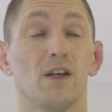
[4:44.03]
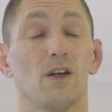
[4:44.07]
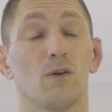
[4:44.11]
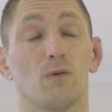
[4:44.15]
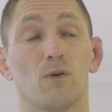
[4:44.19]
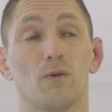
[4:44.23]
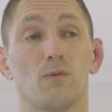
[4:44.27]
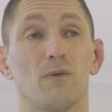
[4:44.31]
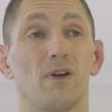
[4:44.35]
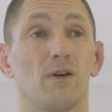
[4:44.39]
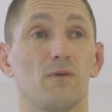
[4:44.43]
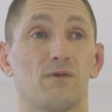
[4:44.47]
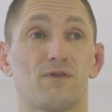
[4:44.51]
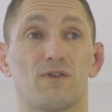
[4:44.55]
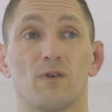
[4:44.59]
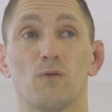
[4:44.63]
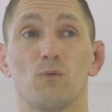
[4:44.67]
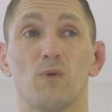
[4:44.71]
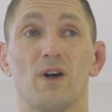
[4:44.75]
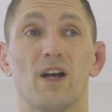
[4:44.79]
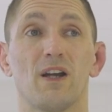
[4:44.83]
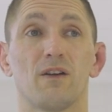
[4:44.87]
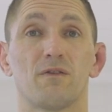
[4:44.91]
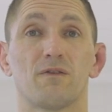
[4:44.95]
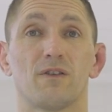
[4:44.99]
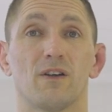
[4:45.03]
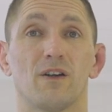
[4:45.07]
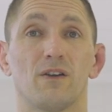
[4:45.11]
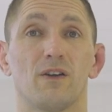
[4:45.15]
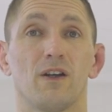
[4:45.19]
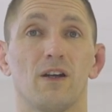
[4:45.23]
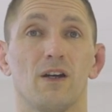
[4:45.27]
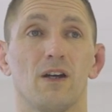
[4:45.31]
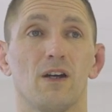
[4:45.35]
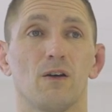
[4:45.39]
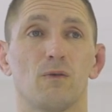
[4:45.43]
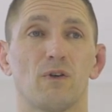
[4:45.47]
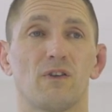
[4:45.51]
when we moved from Wakefield,
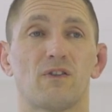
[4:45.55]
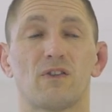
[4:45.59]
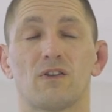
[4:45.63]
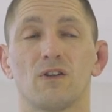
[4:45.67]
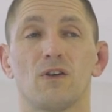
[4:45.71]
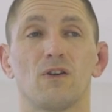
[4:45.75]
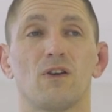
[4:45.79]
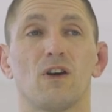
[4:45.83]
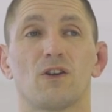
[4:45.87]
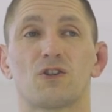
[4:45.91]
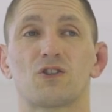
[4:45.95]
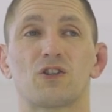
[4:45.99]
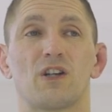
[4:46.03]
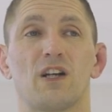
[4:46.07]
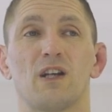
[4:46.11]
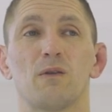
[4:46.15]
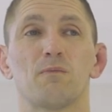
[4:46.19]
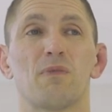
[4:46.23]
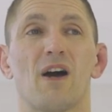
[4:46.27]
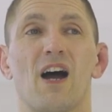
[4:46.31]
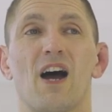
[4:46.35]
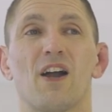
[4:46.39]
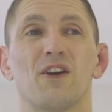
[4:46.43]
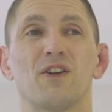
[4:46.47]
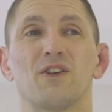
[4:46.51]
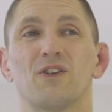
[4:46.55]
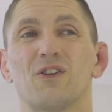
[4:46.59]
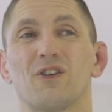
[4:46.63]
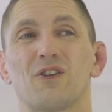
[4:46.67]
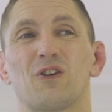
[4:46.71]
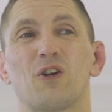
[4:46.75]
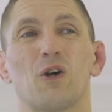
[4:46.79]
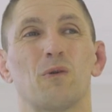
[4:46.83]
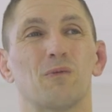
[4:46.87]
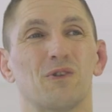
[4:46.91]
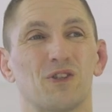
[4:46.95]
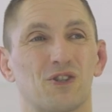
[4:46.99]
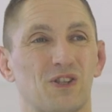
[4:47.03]
we've still got training partners that
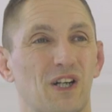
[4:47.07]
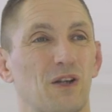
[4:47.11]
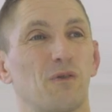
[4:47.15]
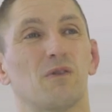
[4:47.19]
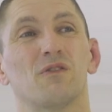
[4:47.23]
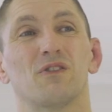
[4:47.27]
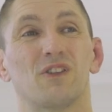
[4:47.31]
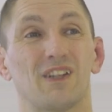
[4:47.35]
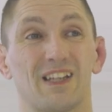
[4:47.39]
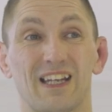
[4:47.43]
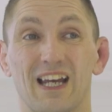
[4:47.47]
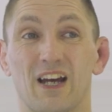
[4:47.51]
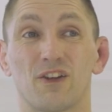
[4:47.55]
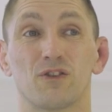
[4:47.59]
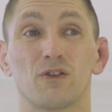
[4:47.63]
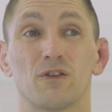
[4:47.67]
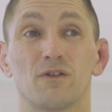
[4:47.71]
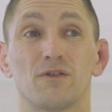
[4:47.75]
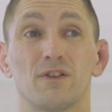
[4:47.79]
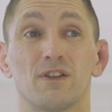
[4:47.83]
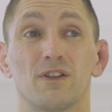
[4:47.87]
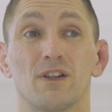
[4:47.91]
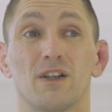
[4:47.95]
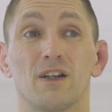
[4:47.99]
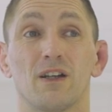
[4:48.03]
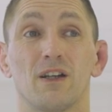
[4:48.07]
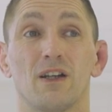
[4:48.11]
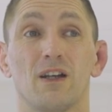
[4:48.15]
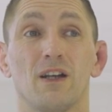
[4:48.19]
come and train with us in Castleford.